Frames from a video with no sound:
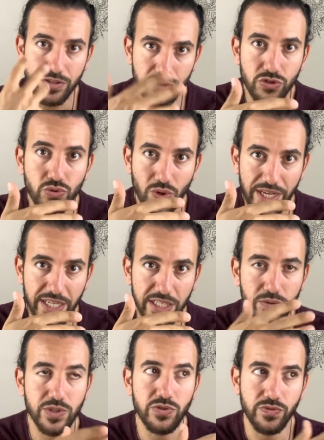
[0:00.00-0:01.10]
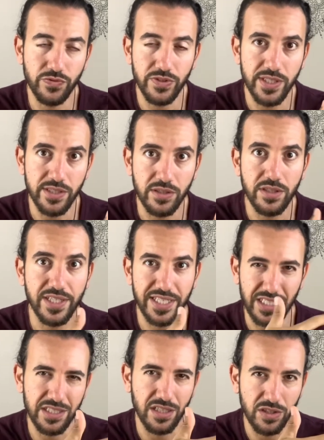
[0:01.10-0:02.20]
drained, when you feel like
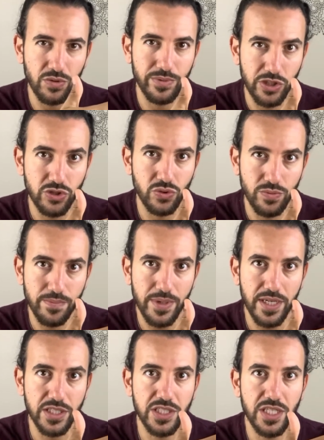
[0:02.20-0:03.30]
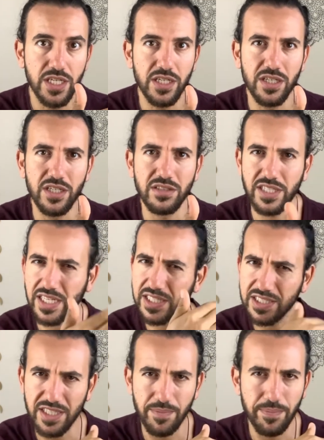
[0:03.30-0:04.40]
it's a little bit too much. Take a
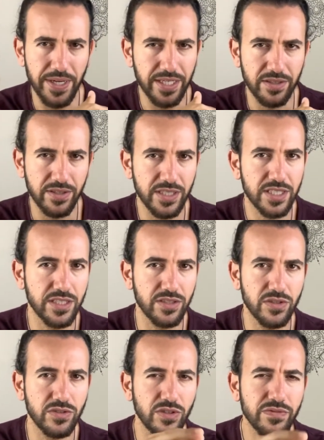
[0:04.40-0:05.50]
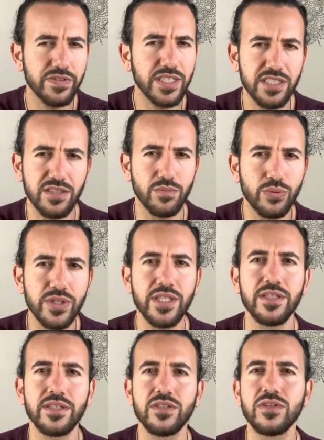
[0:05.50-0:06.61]
step back, guys. You know, don't forget to breathe.
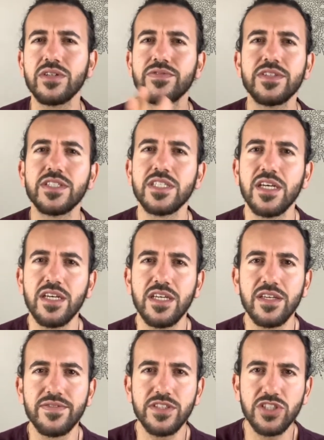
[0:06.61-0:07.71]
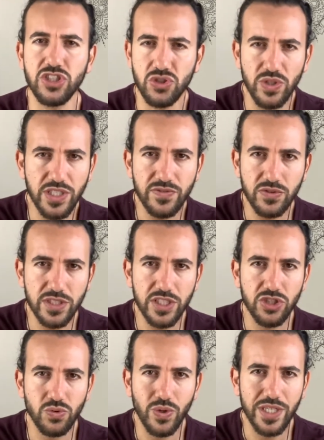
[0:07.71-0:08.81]
You know, if it's a stressful
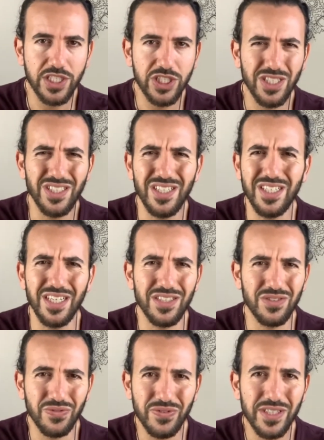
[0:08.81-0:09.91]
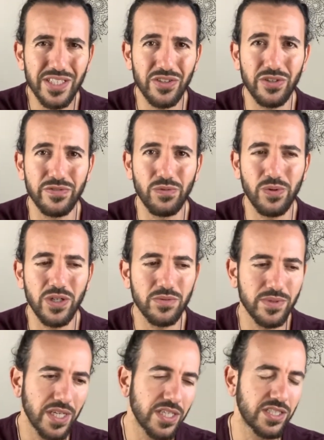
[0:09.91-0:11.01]
situation and you're feeling overwhelmed,
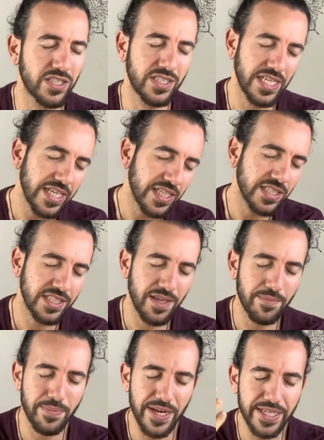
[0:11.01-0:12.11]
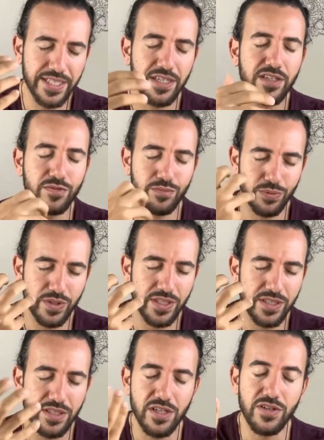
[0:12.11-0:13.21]
just take a step back, breathe.
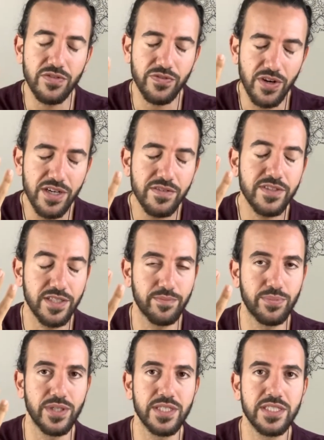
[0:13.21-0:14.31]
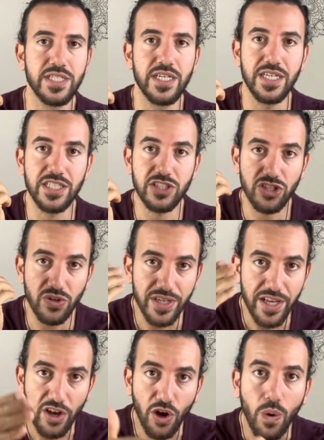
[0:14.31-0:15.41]
5 deep breaths. It's going to
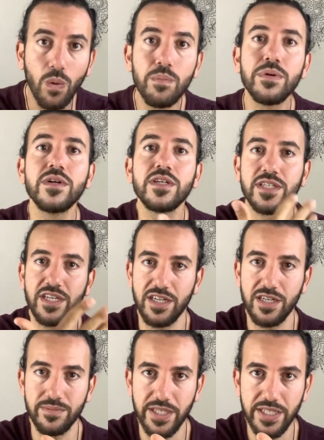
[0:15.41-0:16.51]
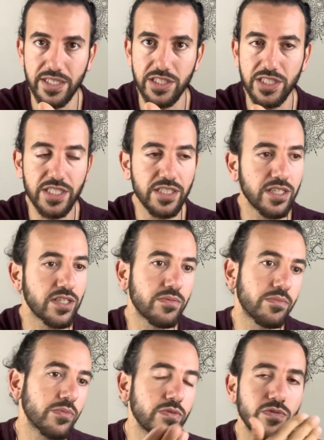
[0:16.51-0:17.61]
help calm the energy.
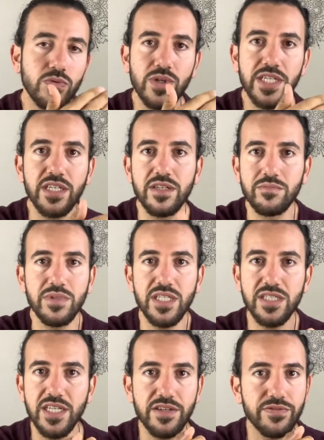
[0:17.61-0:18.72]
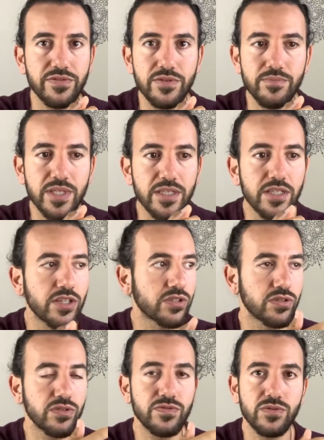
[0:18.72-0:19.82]
Move away, meditate for a minute,
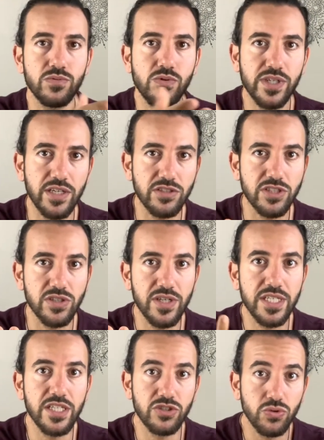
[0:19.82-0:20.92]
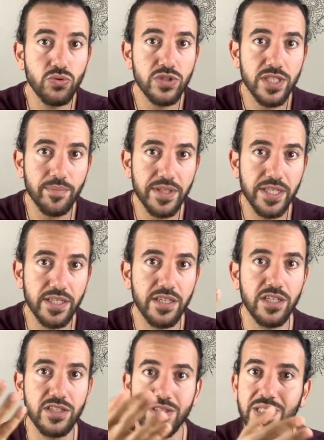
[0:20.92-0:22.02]
go for a walk outside, do something
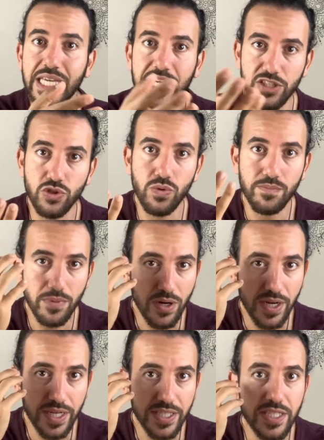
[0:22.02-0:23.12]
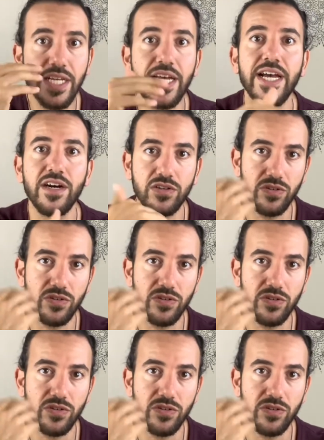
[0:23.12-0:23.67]
to get your mind out,